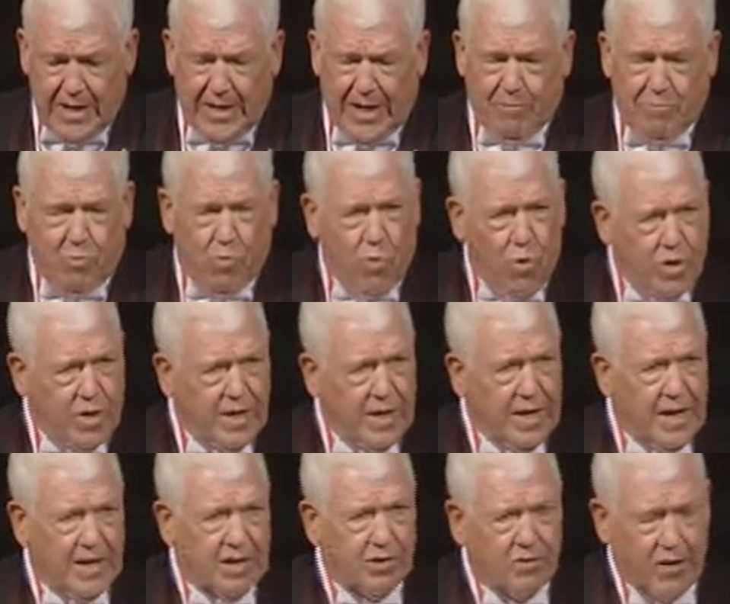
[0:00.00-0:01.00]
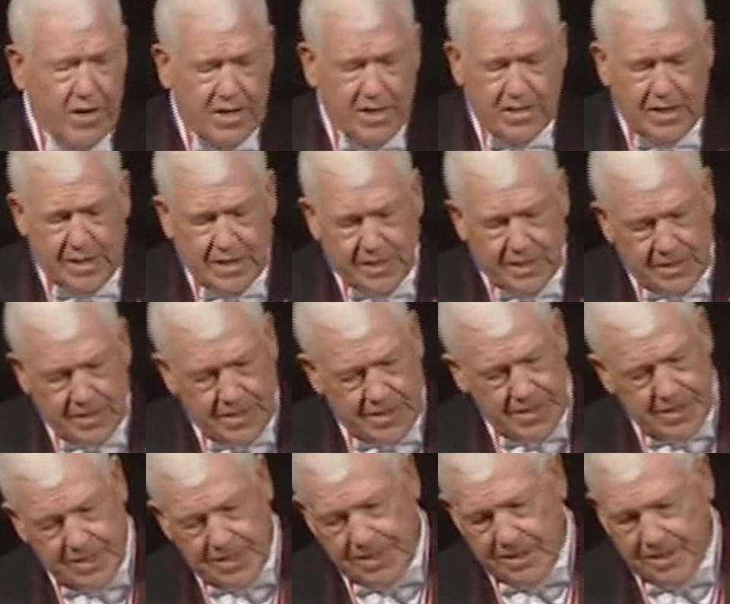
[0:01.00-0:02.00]
I'm working like crazy and,
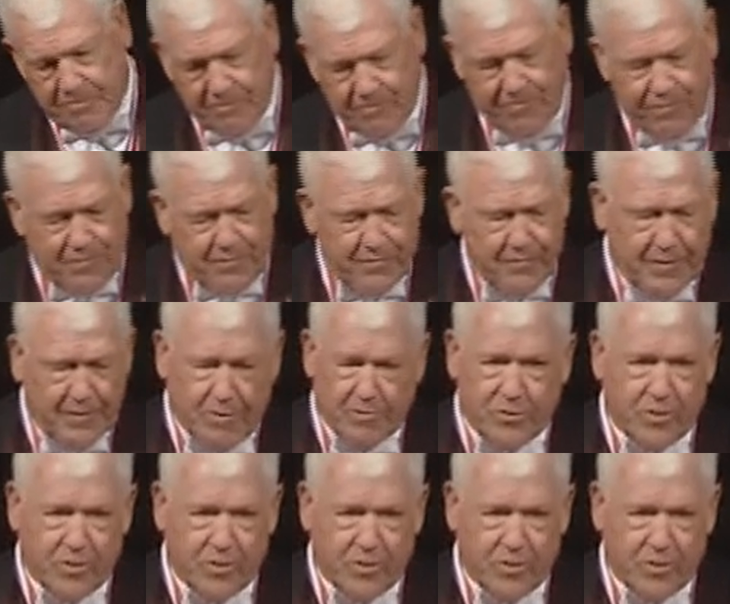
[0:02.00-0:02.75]
you know,